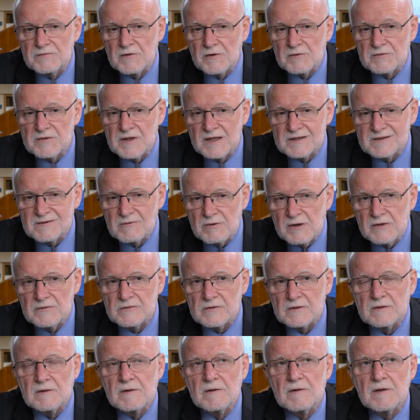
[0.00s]
for that
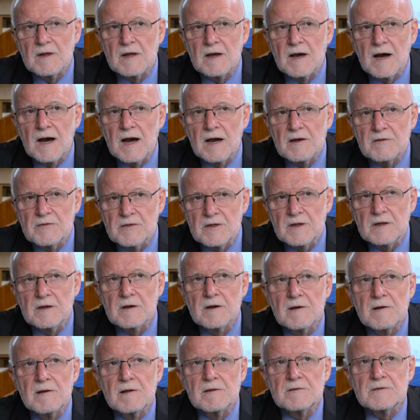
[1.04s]
reason, I think
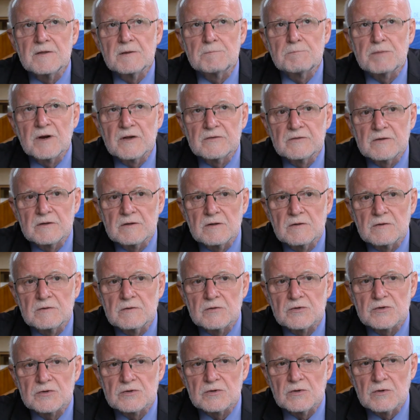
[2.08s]
the President
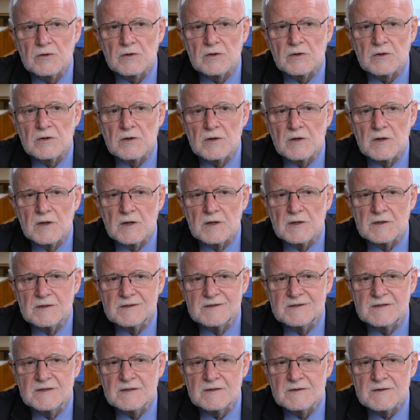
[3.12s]

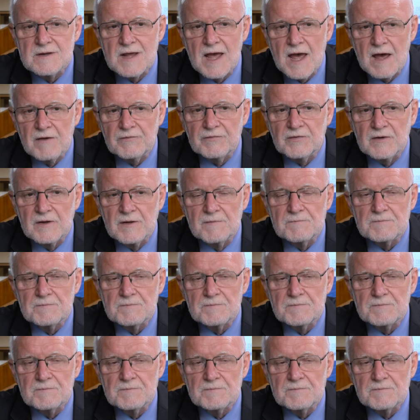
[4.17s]
didn't have